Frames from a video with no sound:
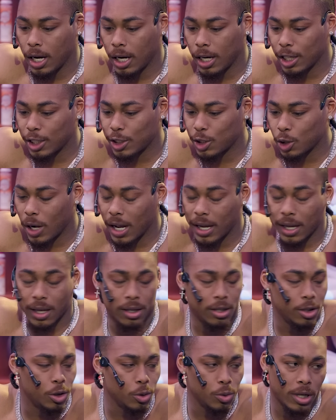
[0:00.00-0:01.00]
Uh, so I
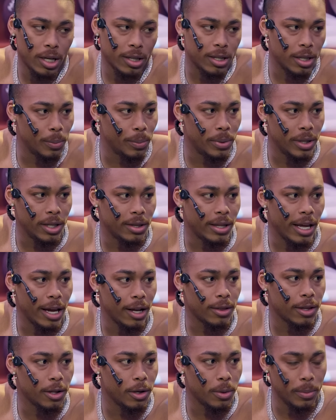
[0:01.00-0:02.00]
can do nothing but
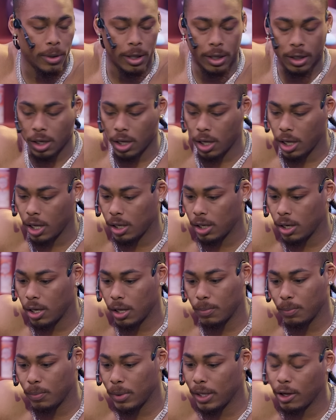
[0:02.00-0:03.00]
thank them and,
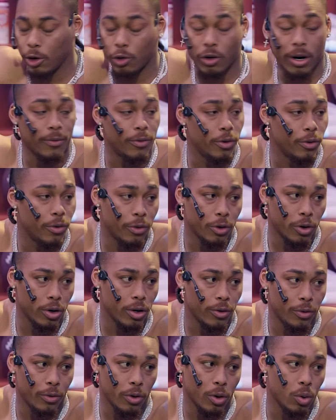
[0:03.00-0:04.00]
and, and be grateful
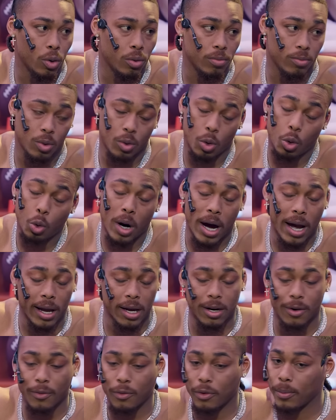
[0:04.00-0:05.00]
for, for who
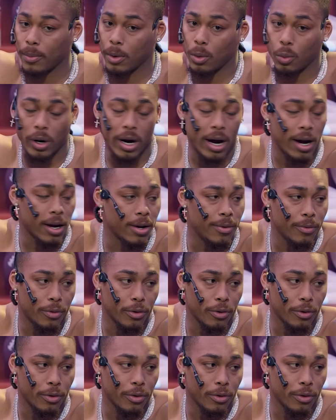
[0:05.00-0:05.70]
I come from and where I